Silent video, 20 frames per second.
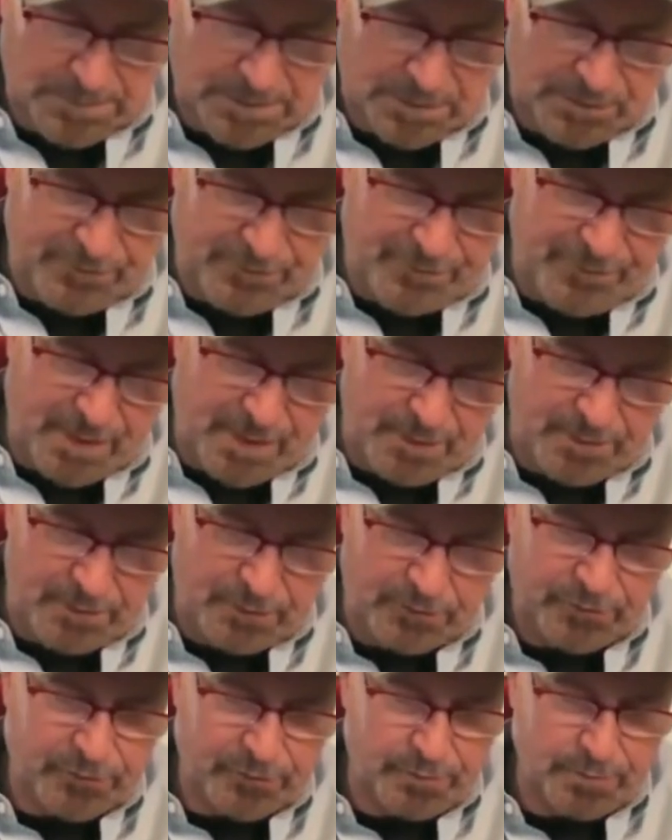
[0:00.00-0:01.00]

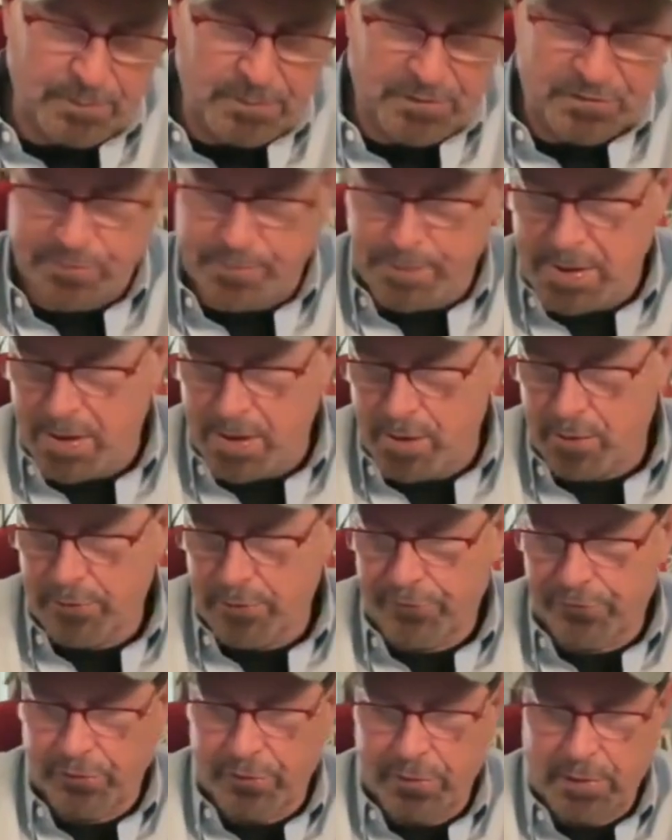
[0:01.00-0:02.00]
defendant's, Mr.
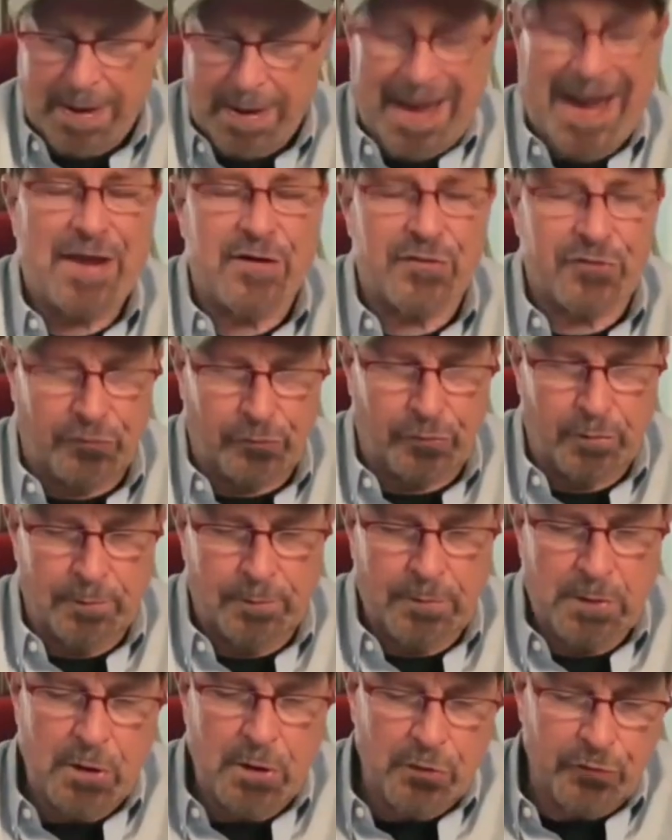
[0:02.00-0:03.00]
Mayers, answer
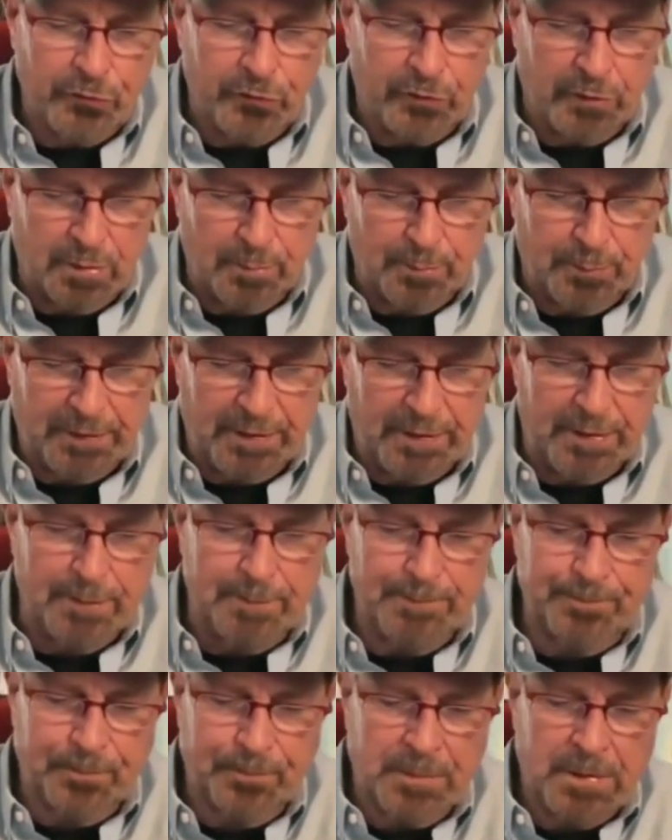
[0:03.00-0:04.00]
to the
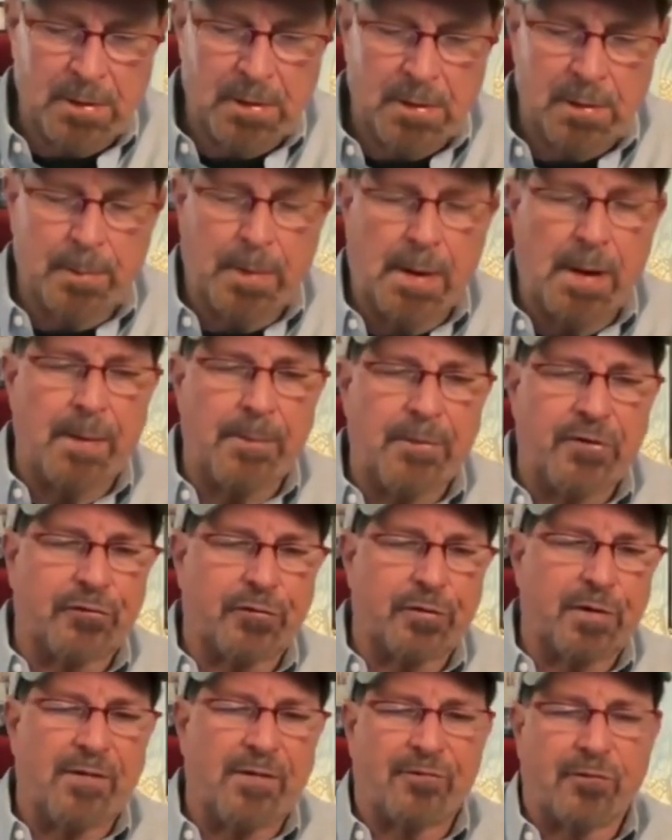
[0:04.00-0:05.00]
complaint by
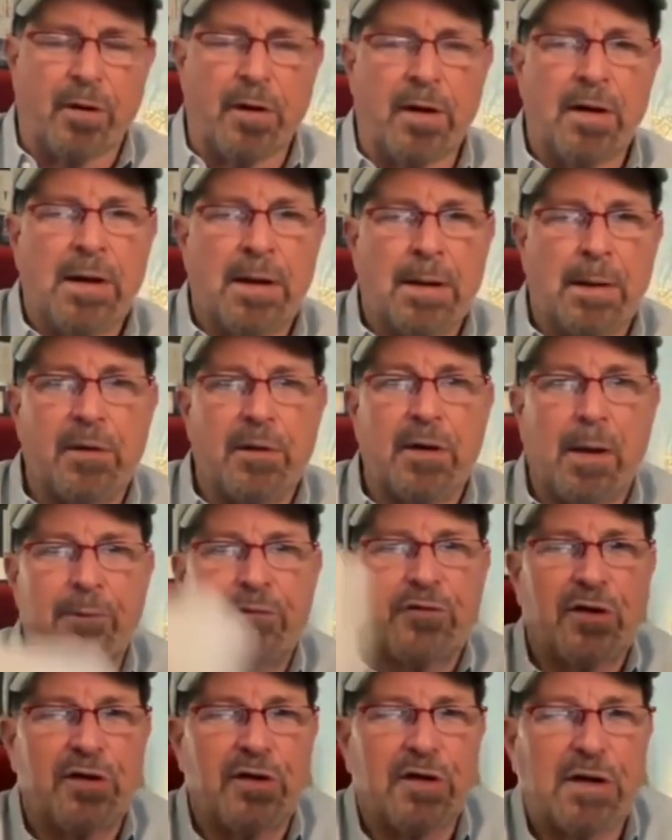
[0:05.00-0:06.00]
Mr. Ephron. I'm
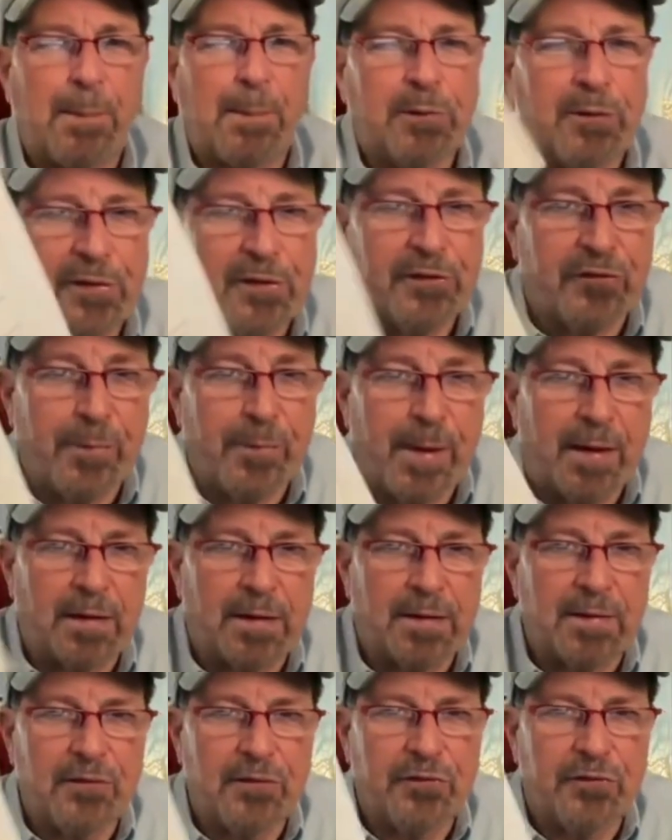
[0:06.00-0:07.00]
telling you a couple of things
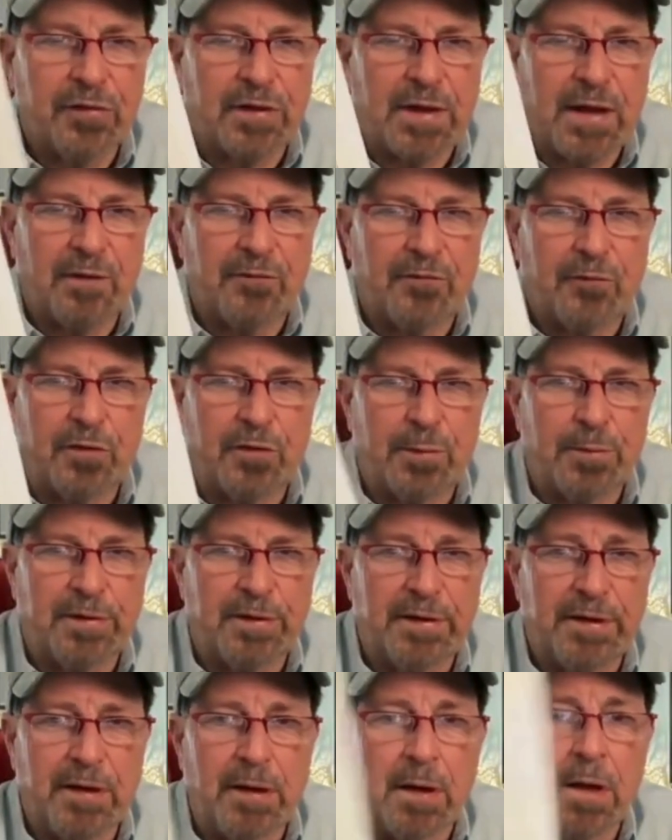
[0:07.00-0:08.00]
about this. Is a California
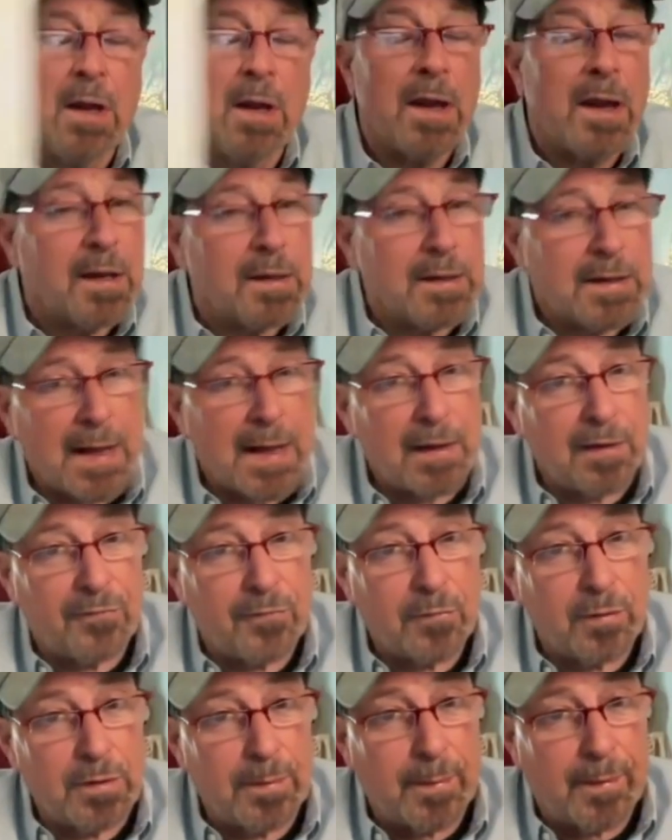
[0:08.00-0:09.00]
pleading. In
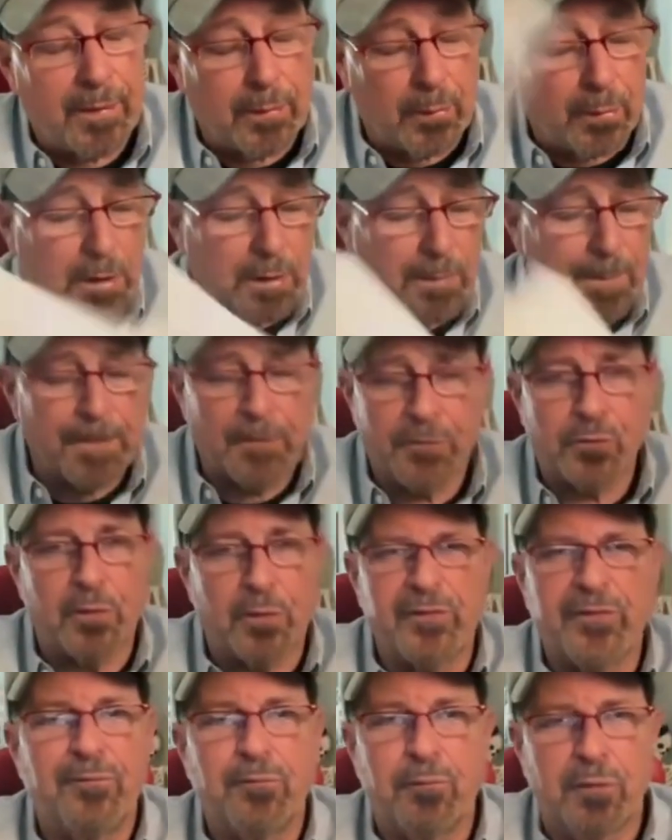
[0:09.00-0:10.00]
California, by the way, there's
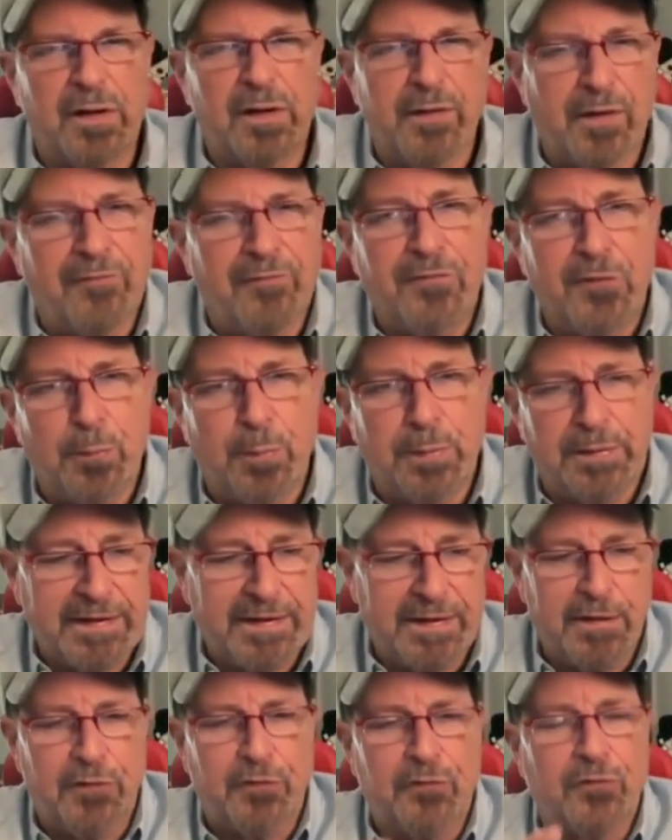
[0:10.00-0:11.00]
only really a few
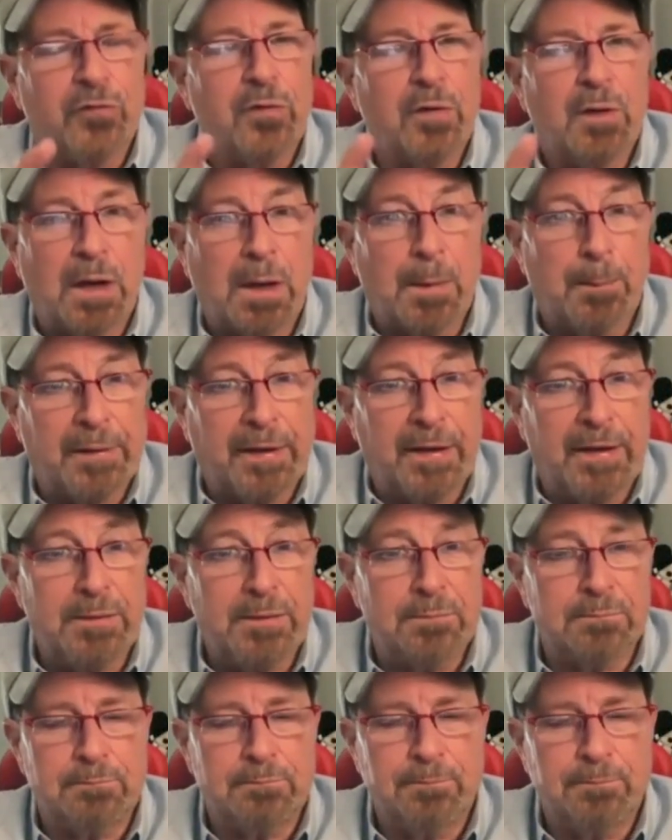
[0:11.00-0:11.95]
pleadings: a complaint,